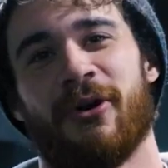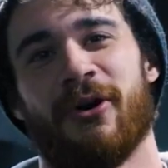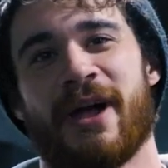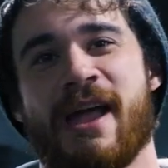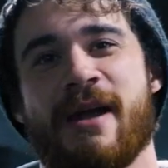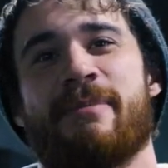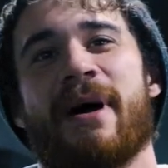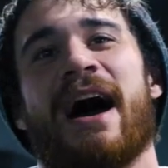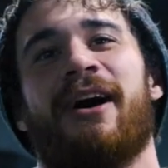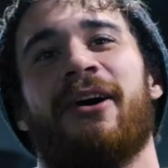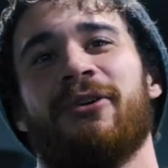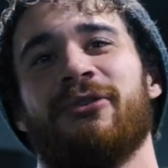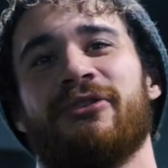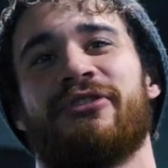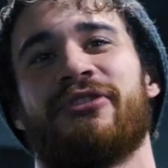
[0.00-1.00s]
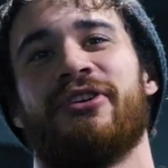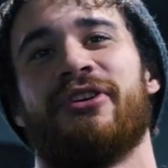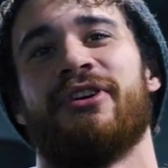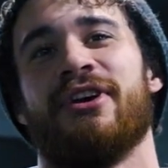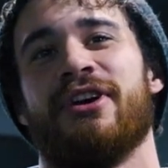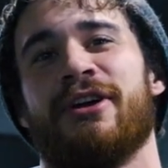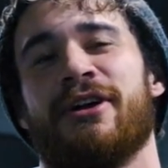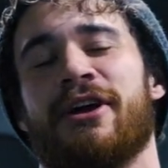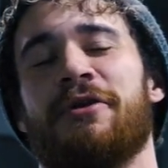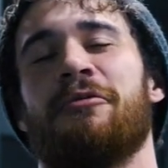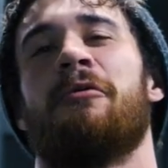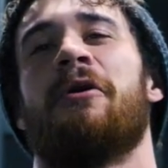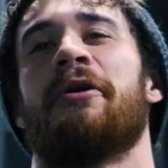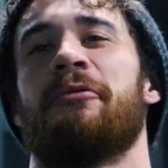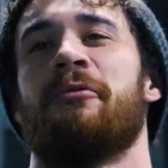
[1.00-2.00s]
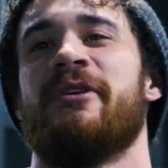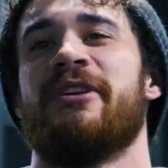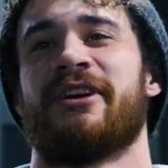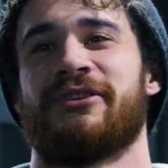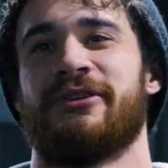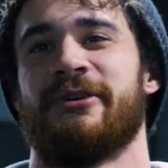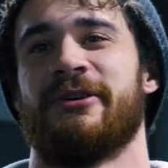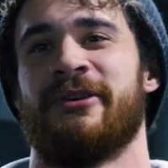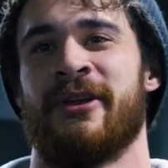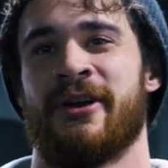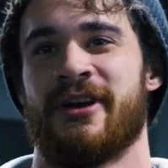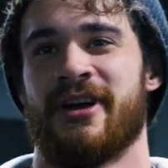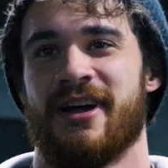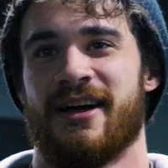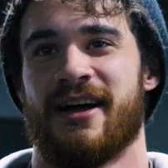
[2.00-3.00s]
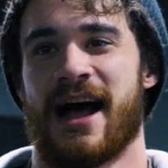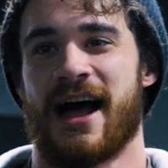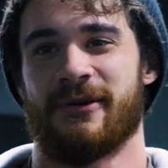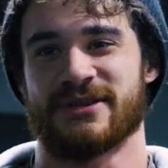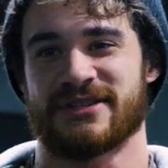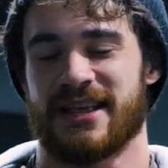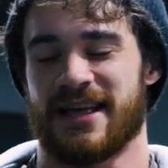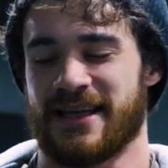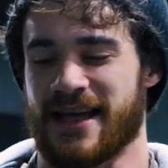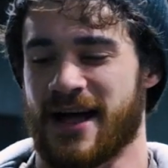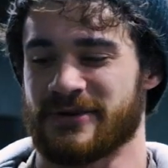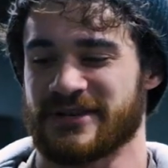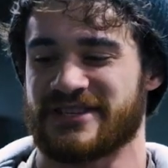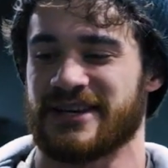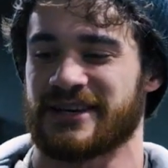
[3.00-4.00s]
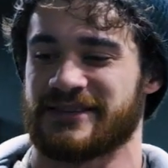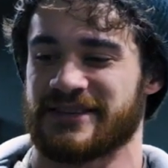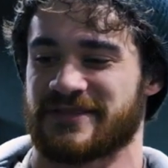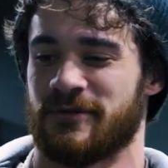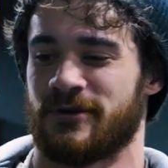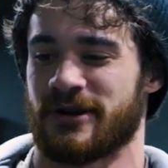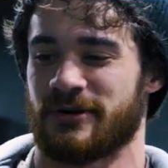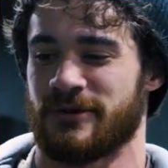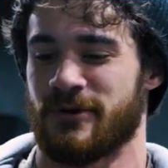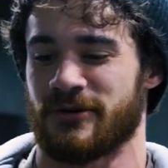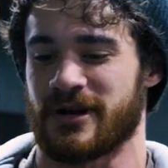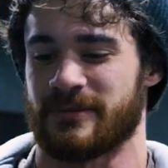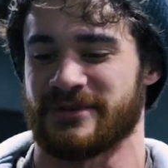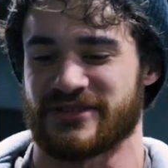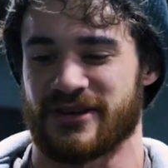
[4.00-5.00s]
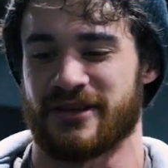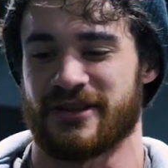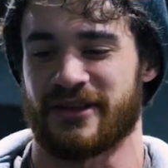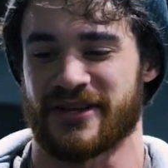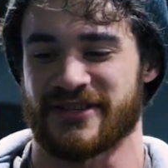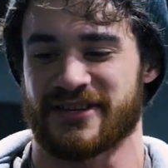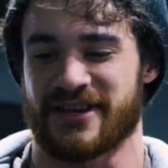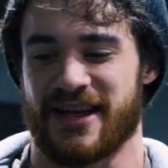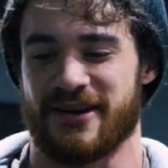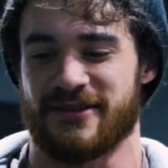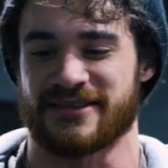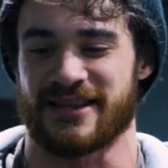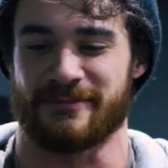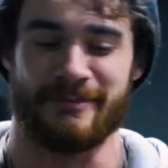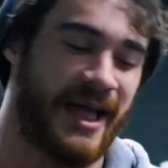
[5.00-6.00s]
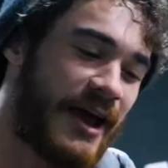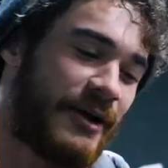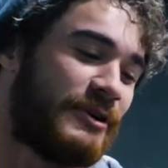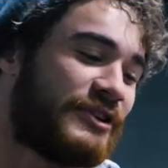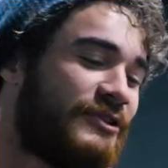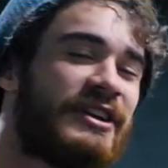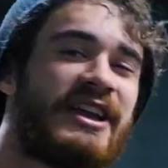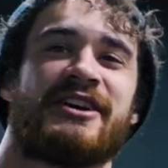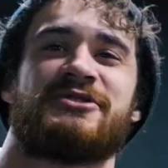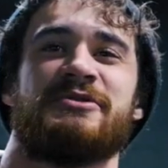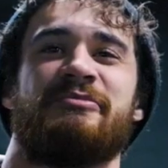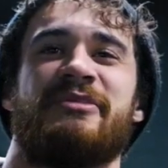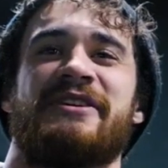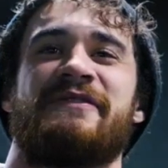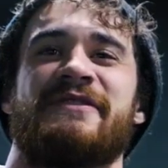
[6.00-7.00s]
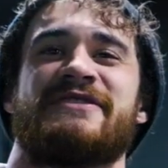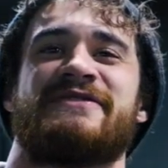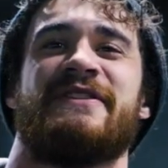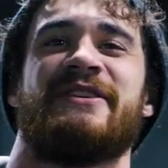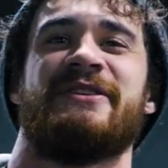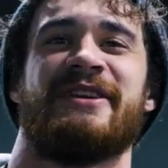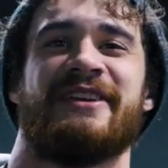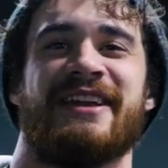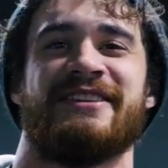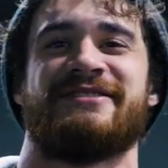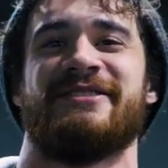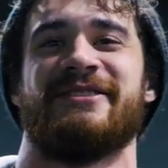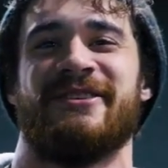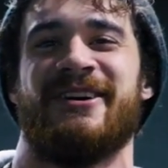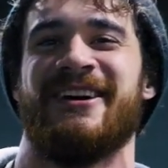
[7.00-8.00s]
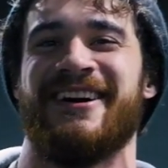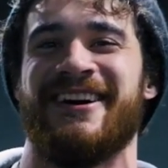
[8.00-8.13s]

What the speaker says: a whole 8 pounds in 1 week, dude. I was sick this morning when I woke up and saw that on a scale. I was like, man, I want to look extra big for this video today too.